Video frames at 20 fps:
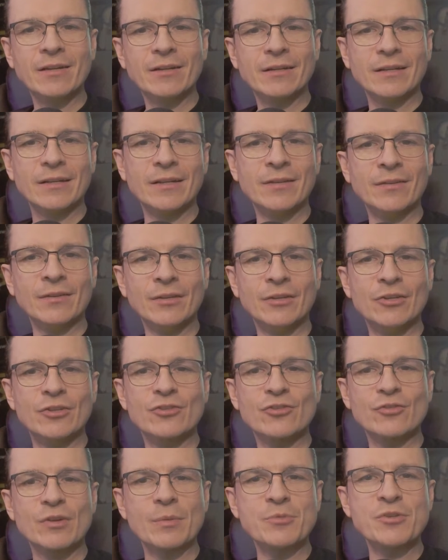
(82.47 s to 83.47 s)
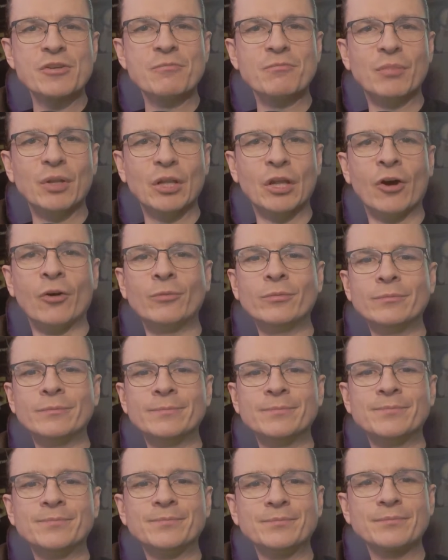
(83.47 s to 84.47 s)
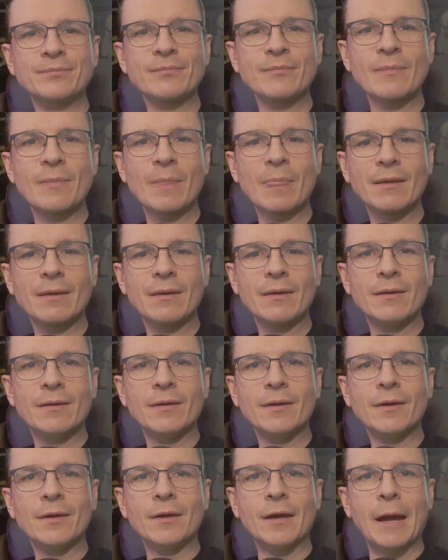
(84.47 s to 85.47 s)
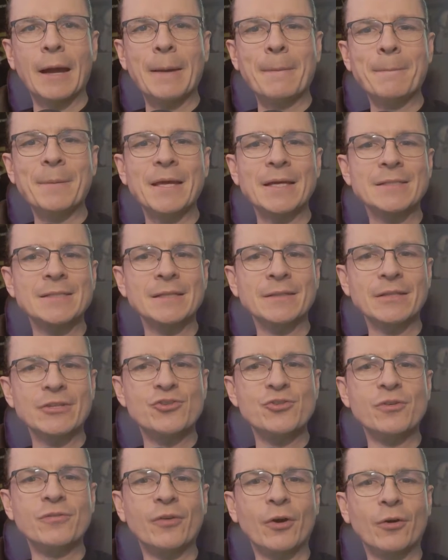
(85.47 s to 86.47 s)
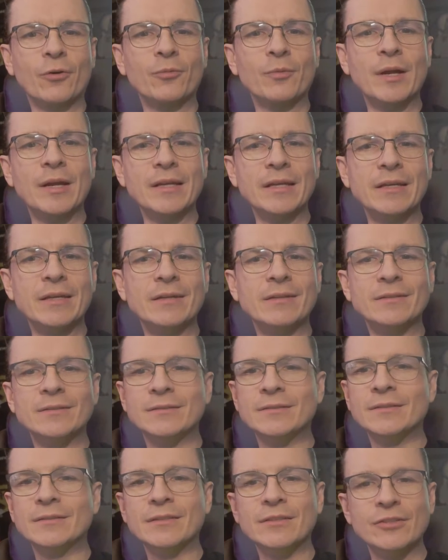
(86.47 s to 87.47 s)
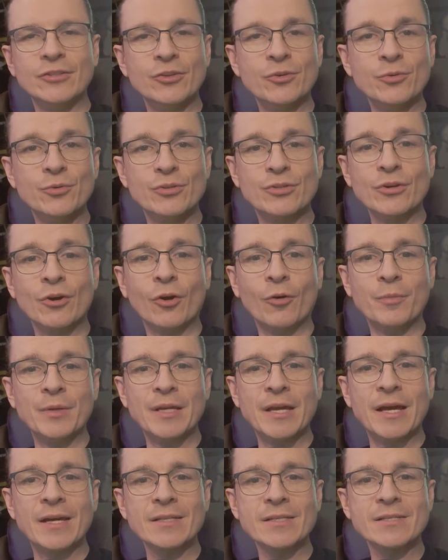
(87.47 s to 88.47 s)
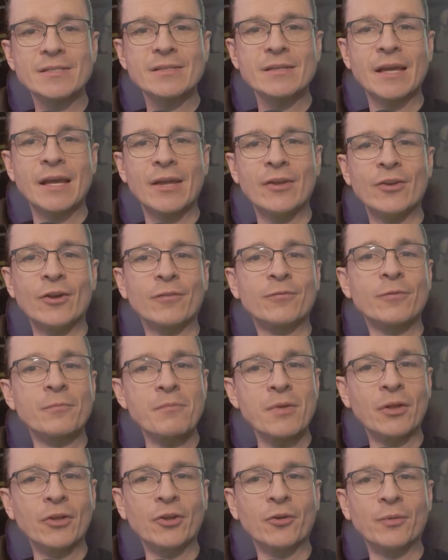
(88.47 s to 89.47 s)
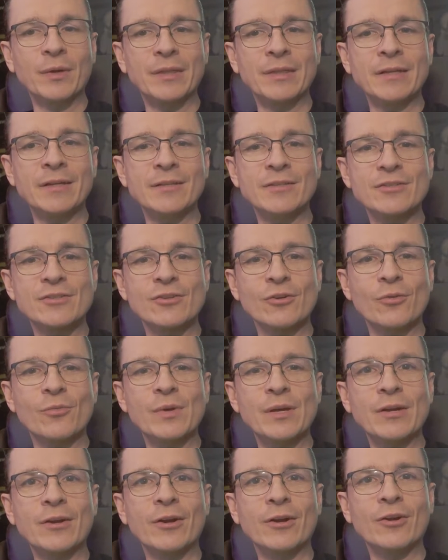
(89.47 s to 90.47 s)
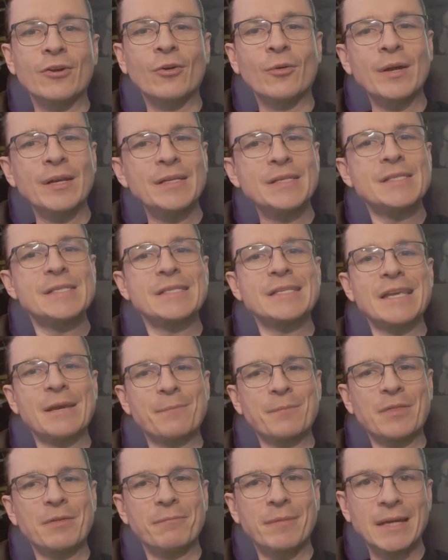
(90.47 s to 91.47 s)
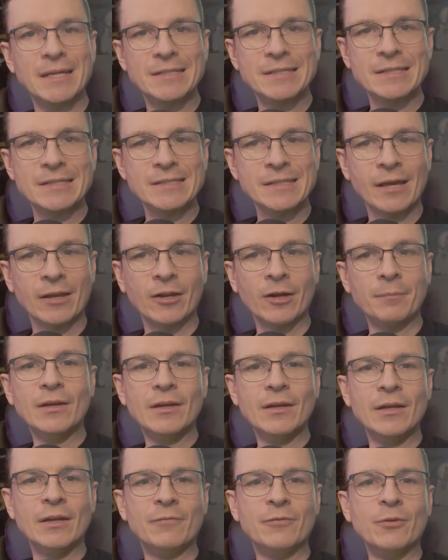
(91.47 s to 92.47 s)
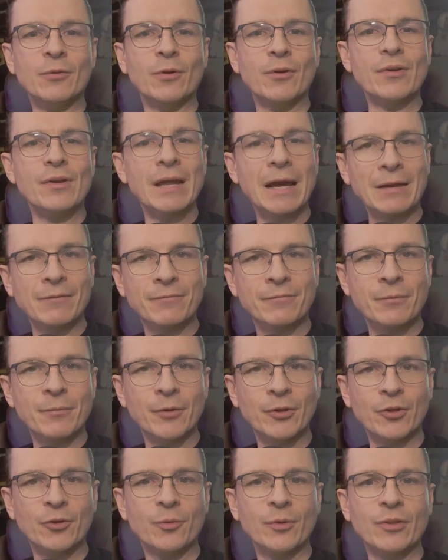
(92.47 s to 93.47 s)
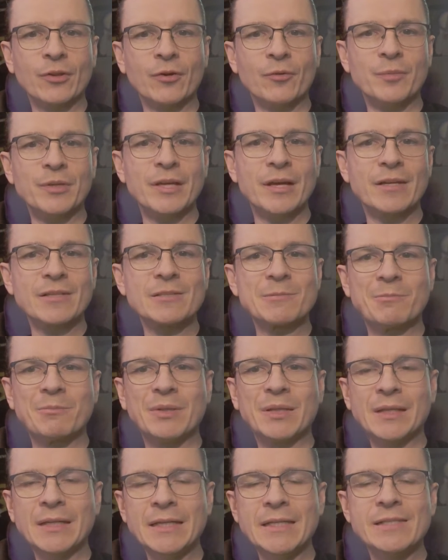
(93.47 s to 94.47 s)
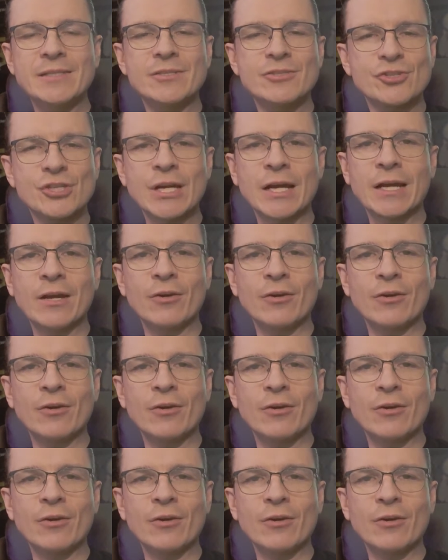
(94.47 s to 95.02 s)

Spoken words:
in the description below. I'm guessing that you have already used OBS and are familiar with it, so we are going to skip the basic setup. If you are not familiar with OBS, please check out